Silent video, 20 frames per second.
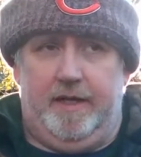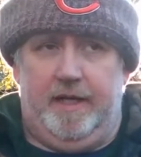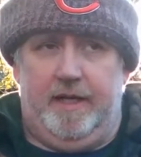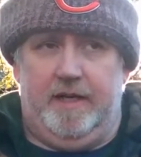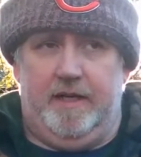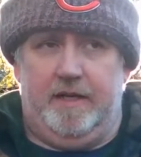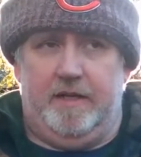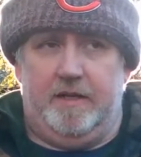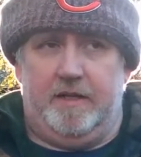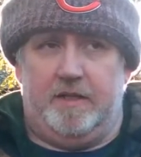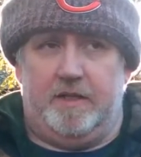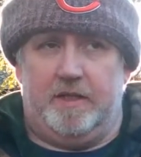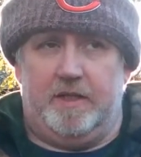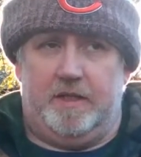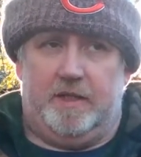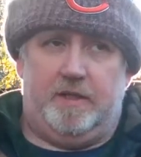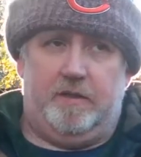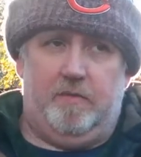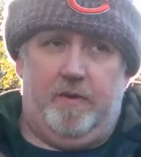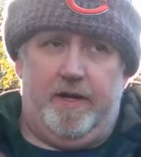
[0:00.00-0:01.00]
in a
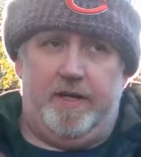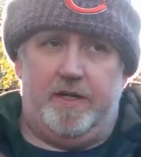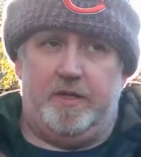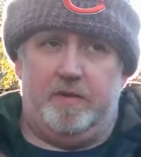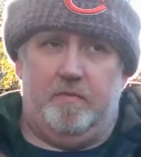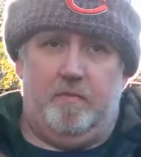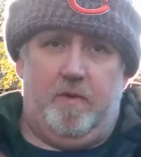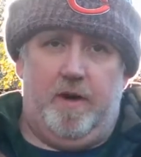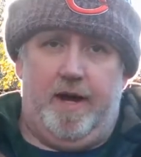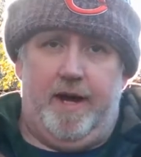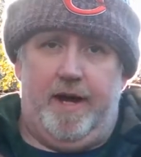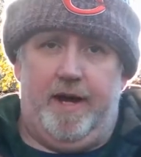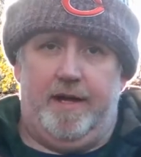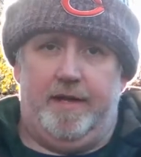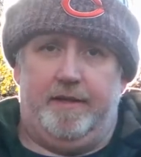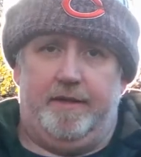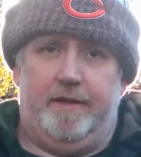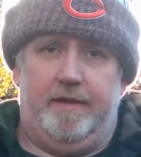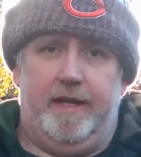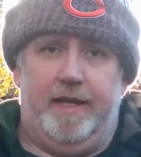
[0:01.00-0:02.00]
situation
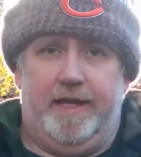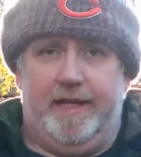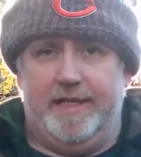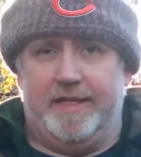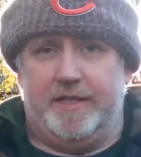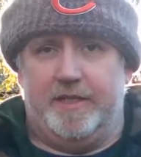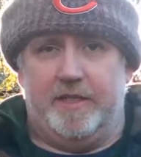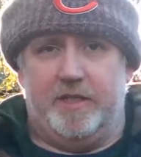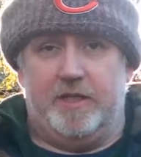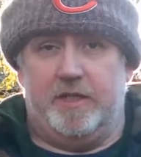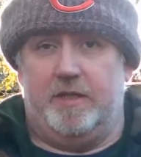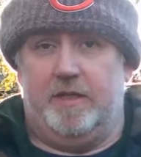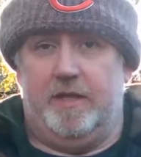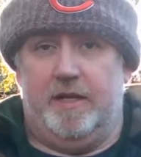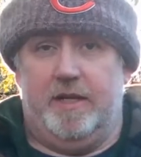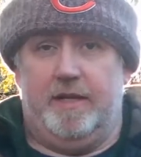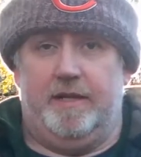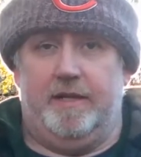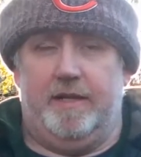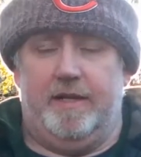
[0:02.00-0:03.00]
where it isn't
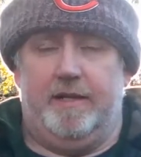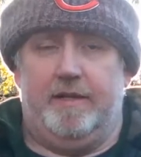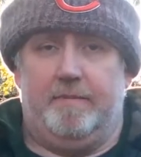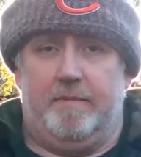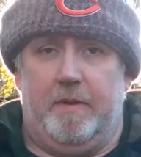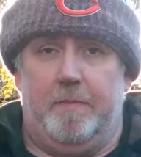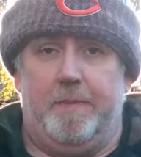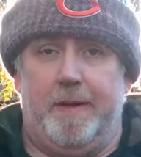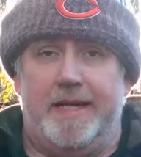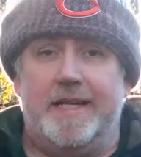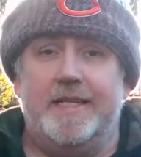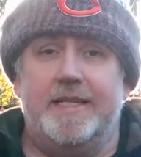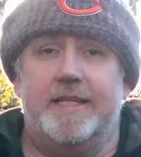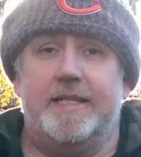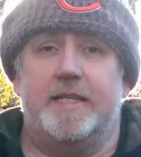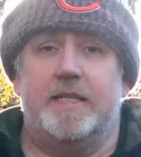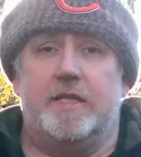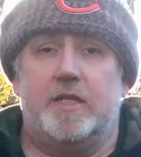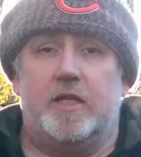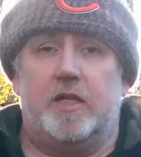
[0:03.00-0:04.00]
the piece
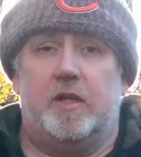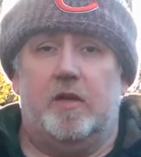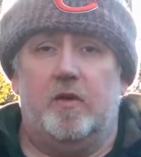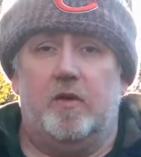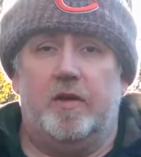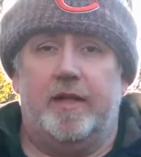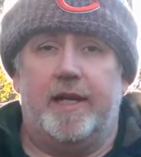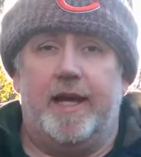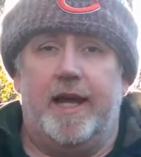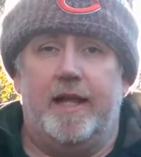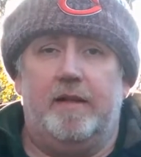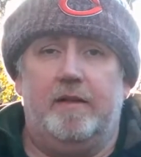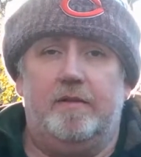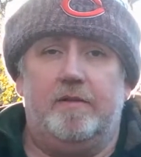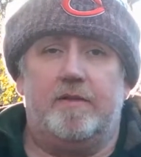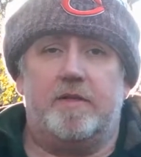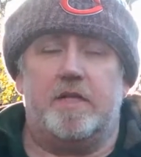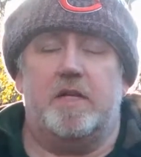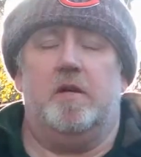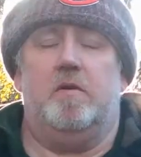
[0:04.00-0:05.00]
isn't securely held,
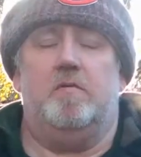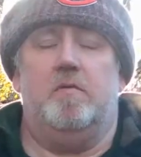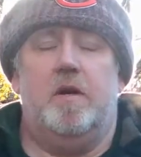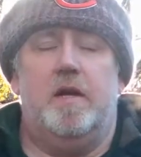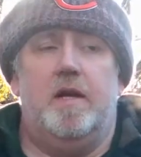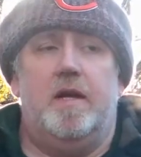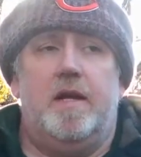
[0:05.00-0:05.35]
so